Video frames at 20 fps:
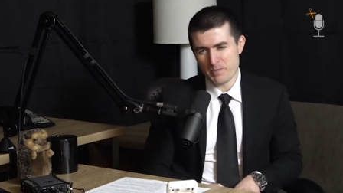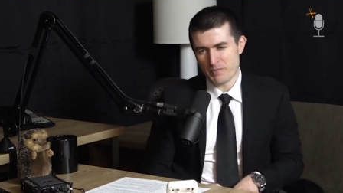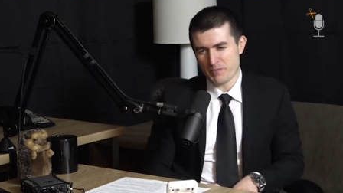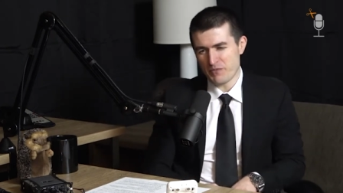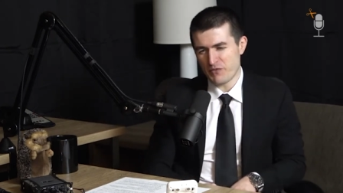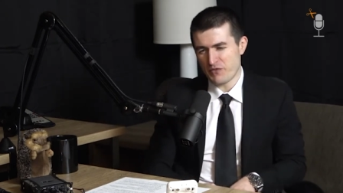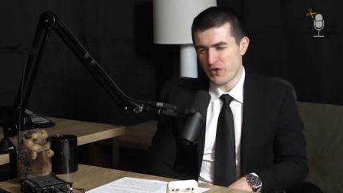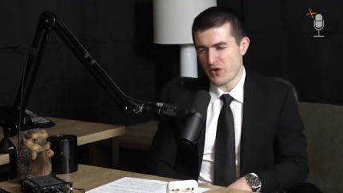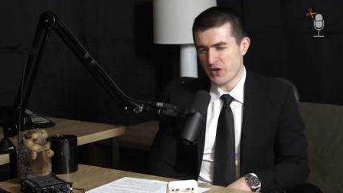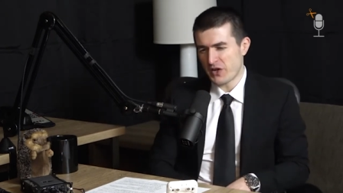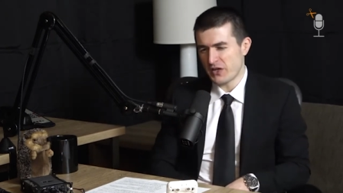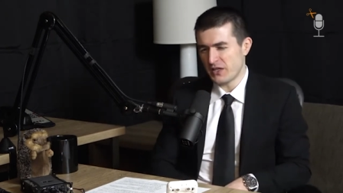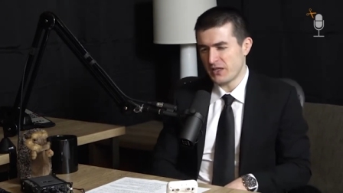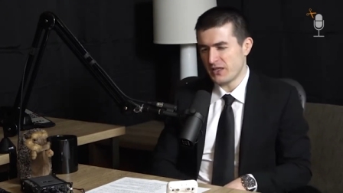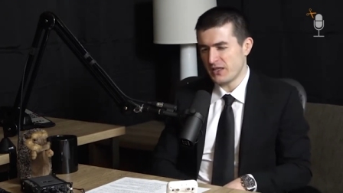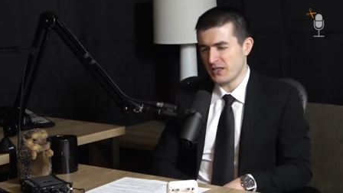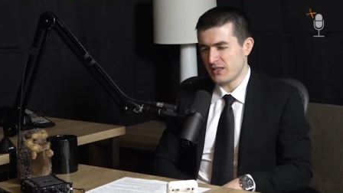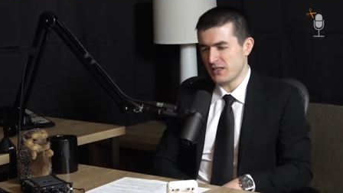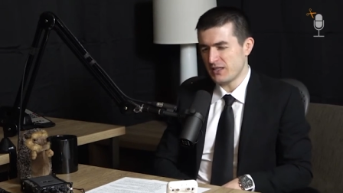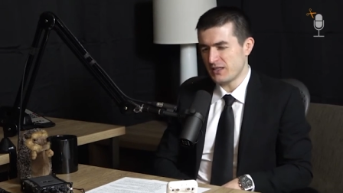
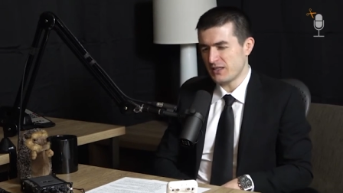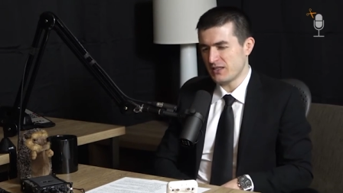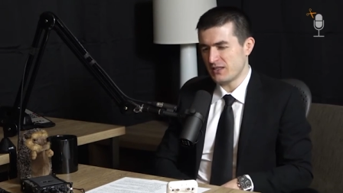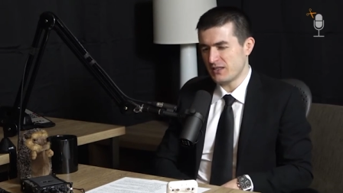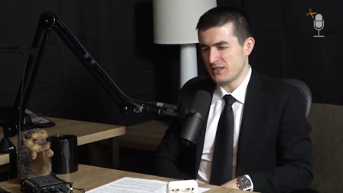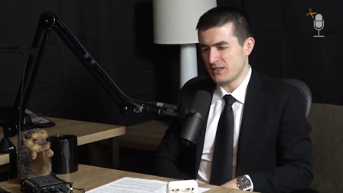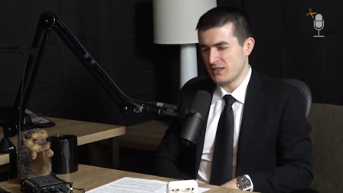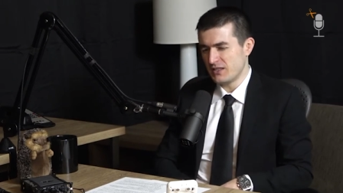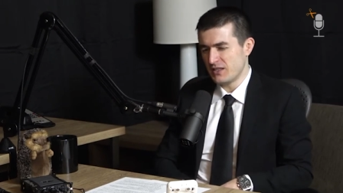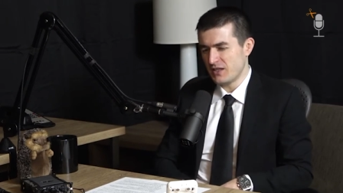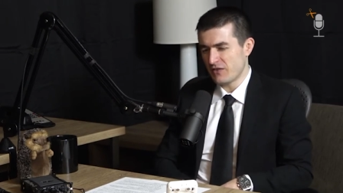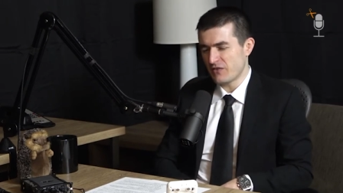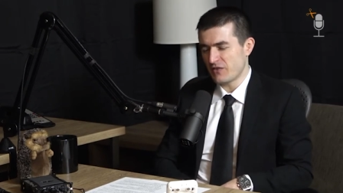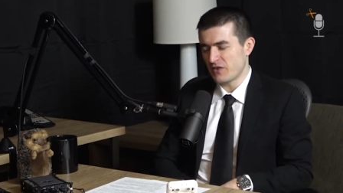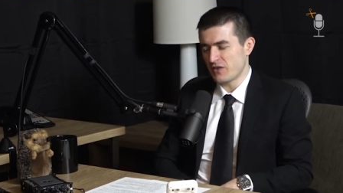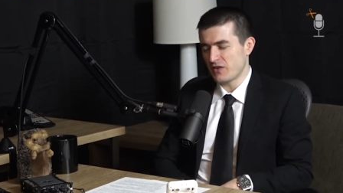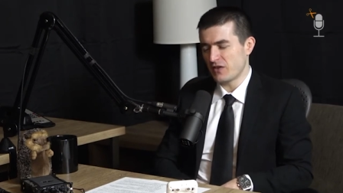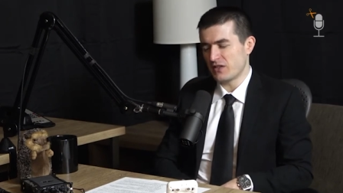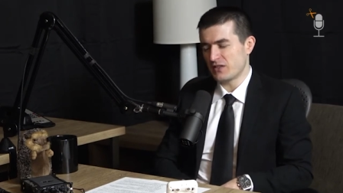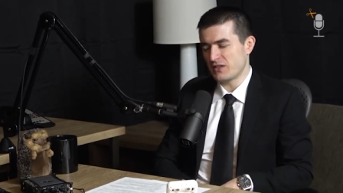very
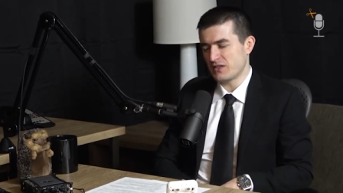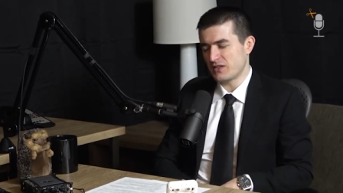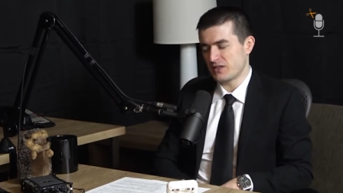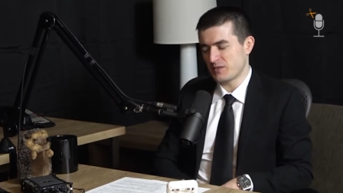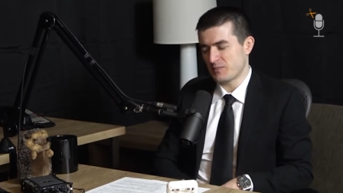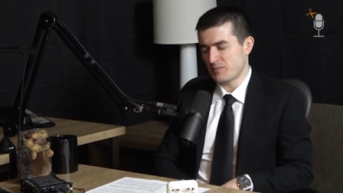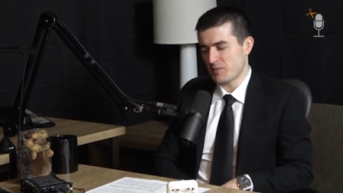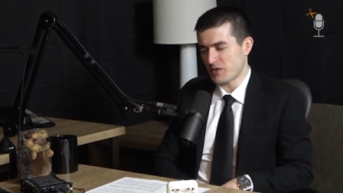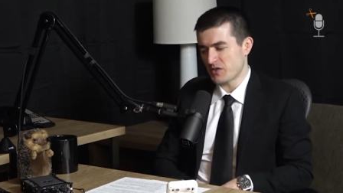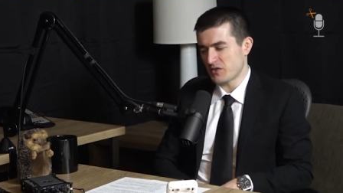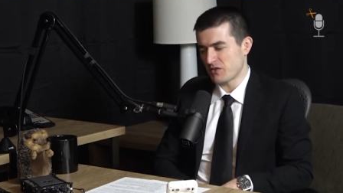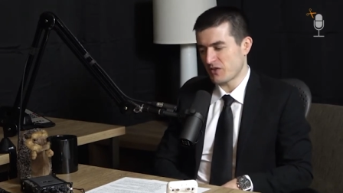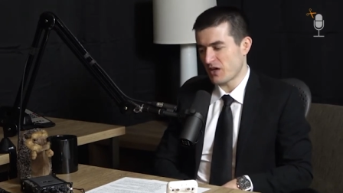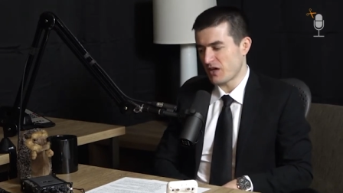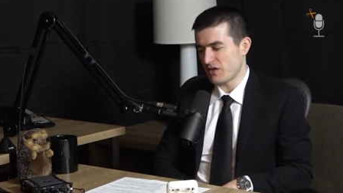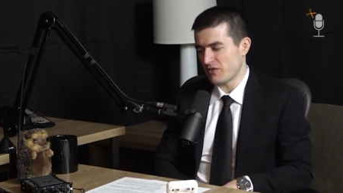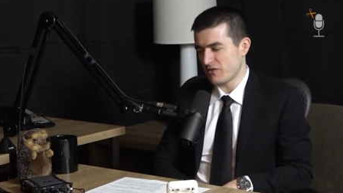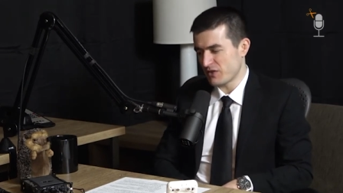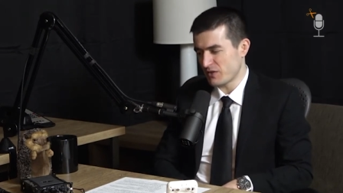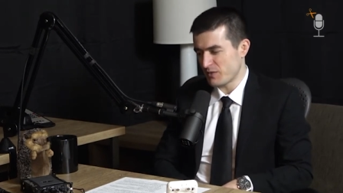different, special
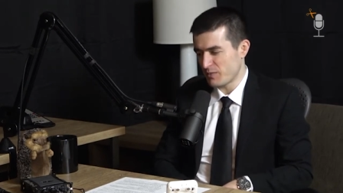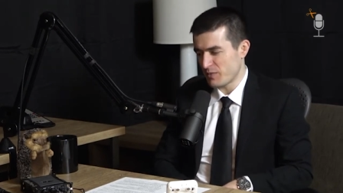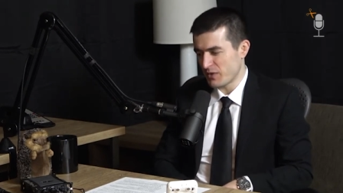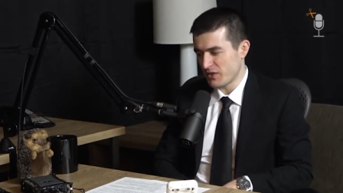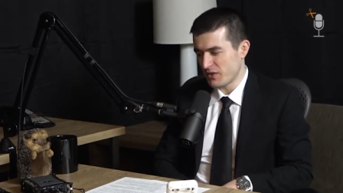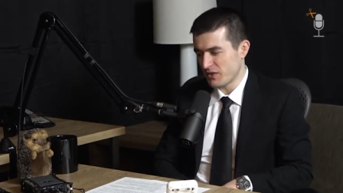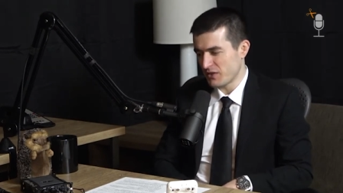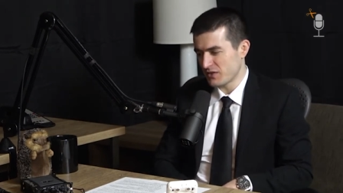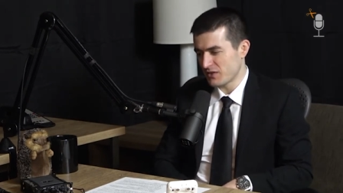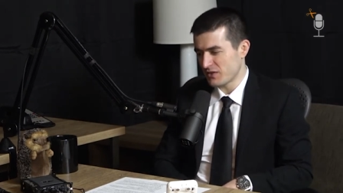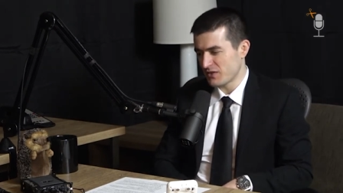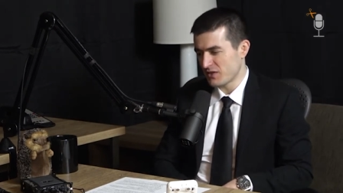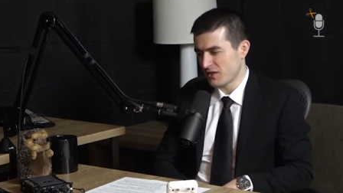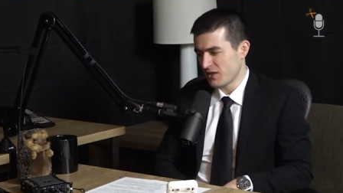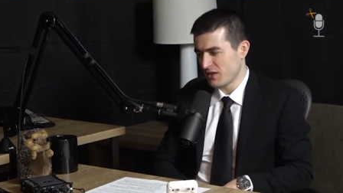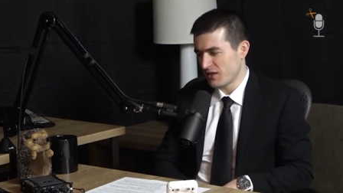kind of experience